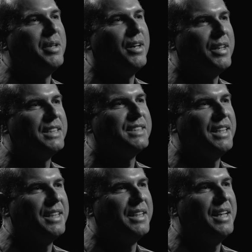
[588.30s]
to be
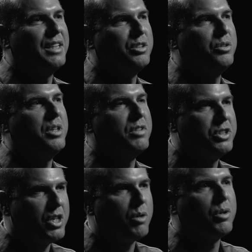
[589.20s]
honest. And, and to even
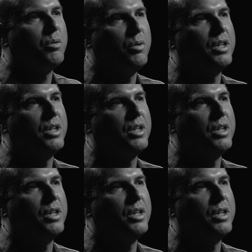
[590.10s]
share it